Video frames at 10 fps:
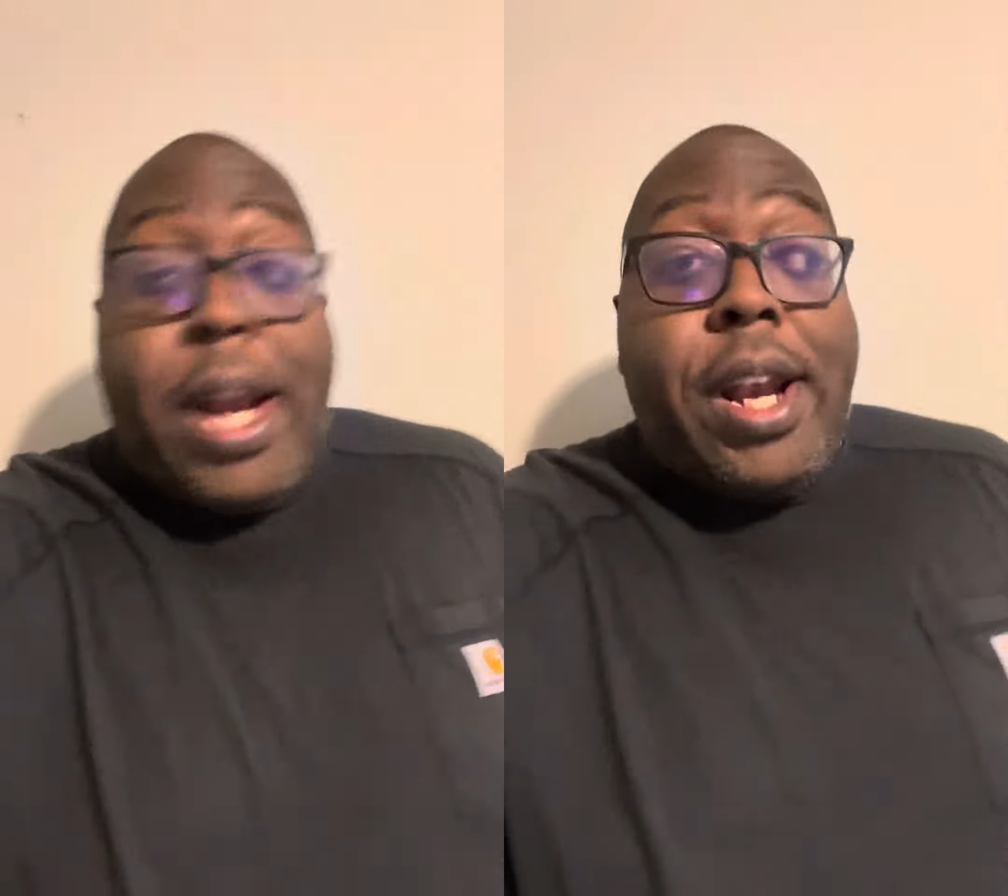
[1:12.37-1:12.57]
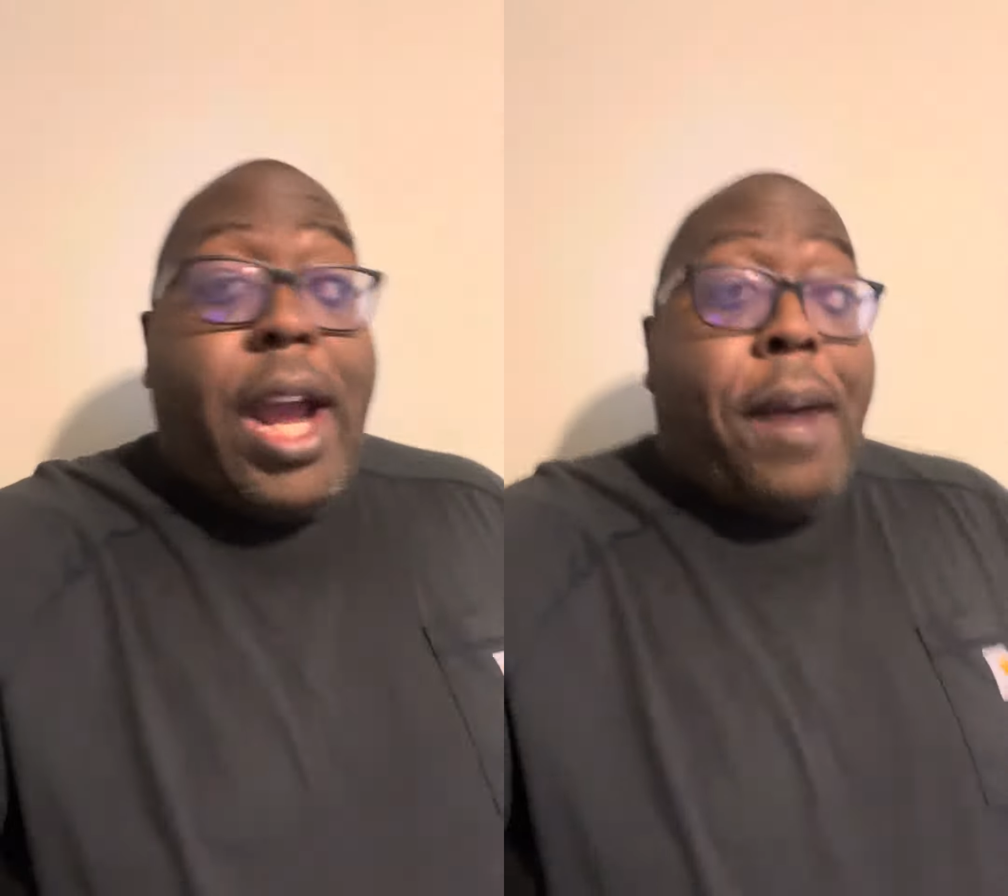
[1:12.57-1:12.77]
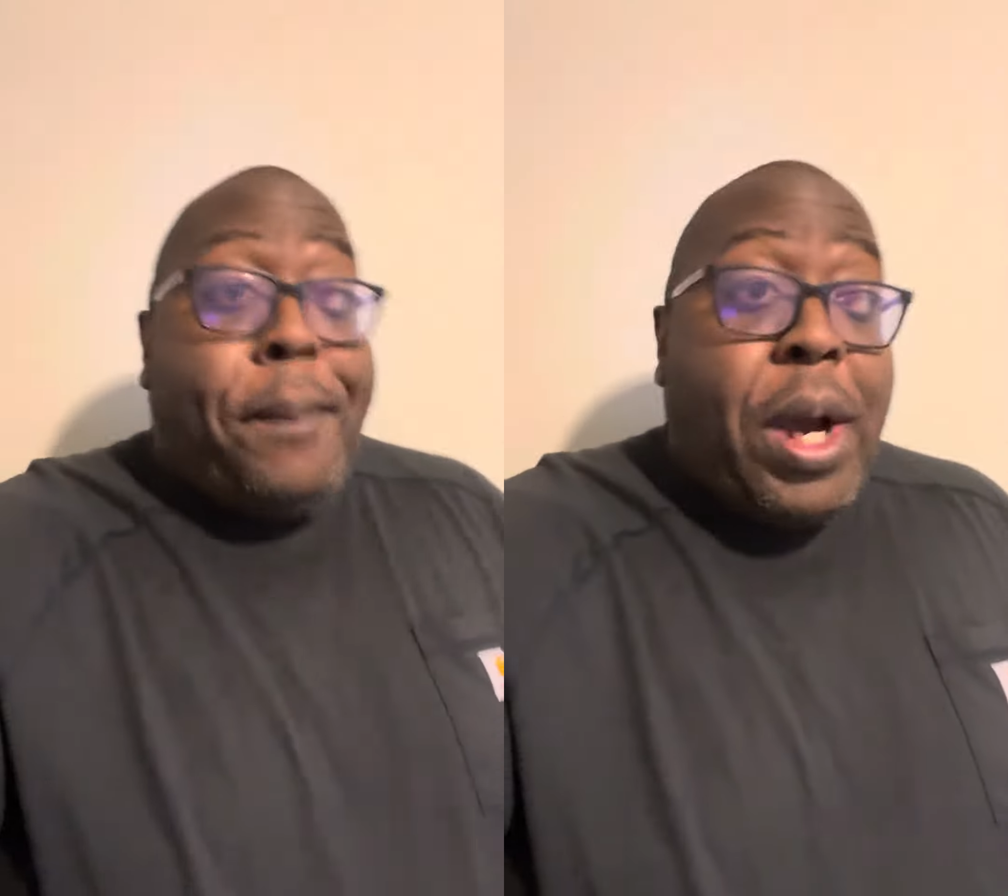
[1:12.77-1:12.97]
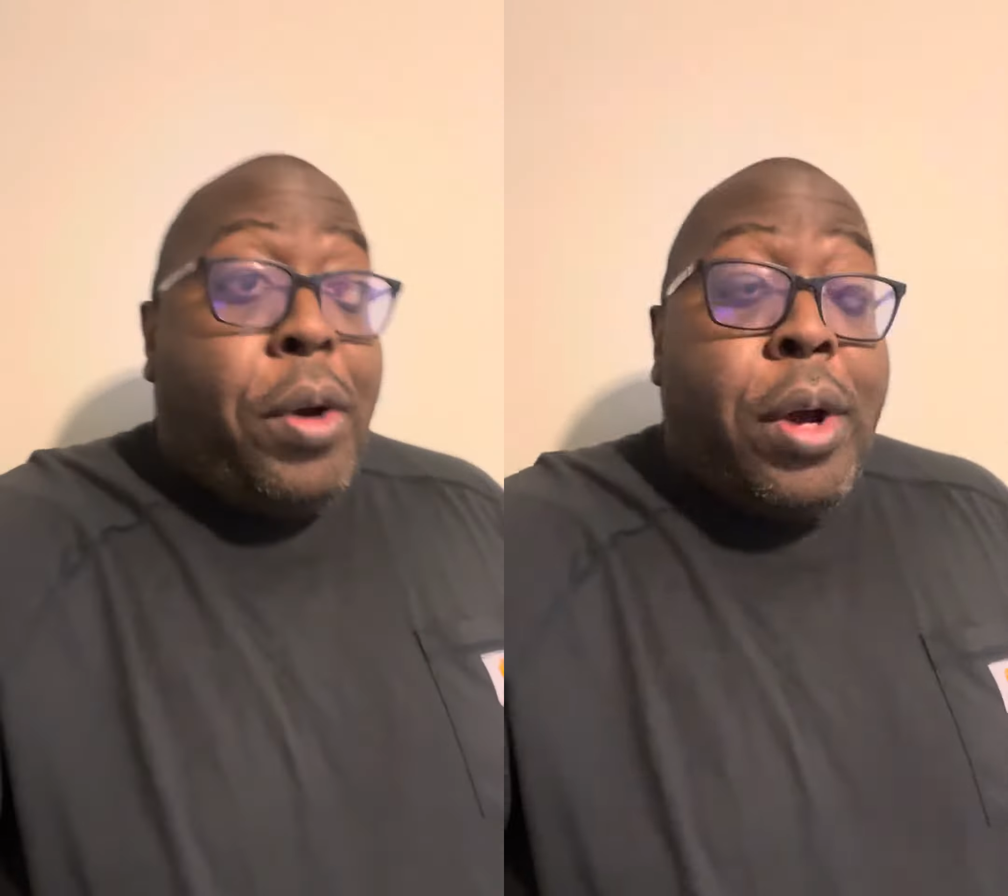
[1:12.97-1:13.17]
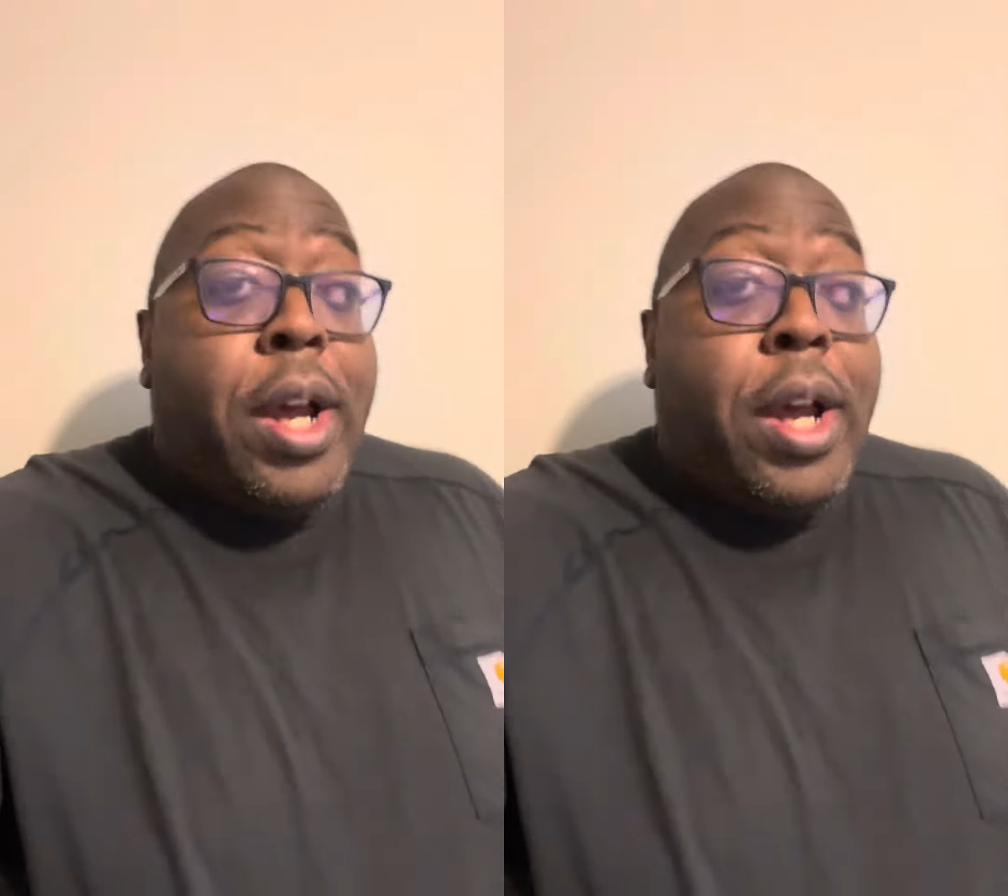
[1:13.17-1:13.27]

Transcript: down, Bo.